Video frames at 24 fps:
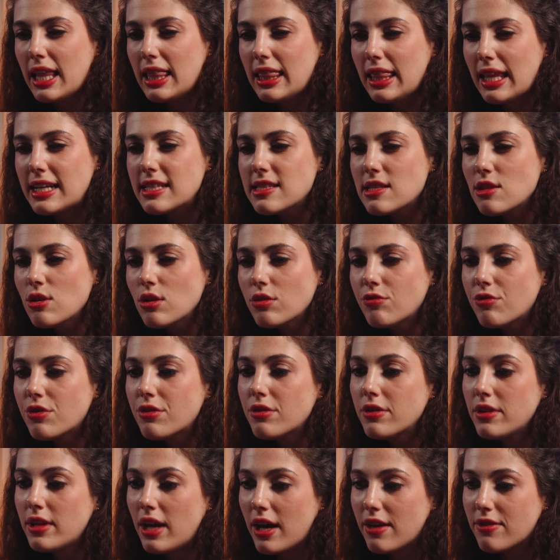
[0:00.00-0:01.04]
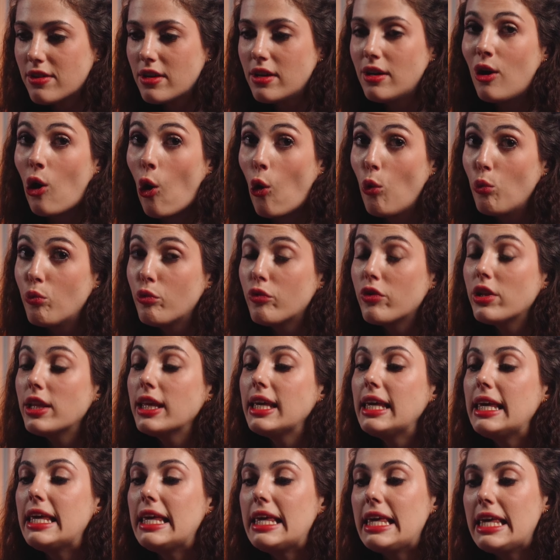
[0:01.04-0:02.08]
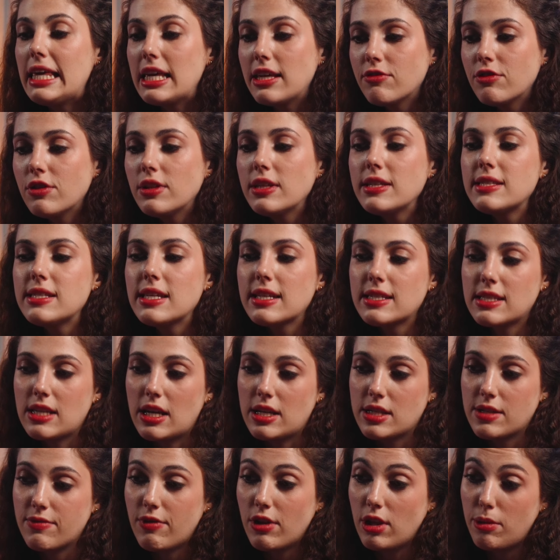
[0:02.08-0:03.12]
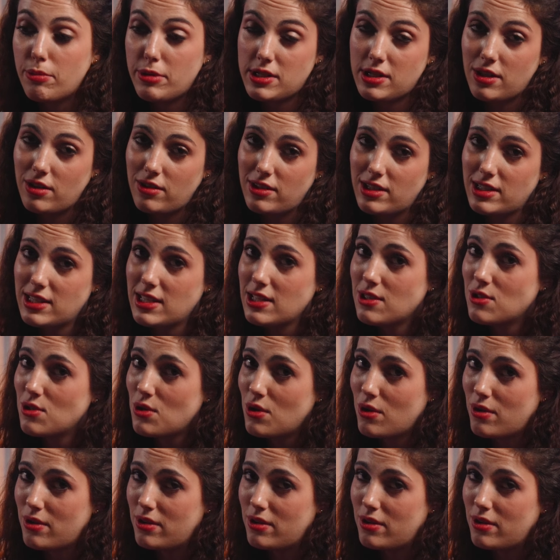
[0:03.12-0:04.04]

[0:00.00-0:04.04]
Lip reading: Let's look for another, hopefully equally successful opportunity to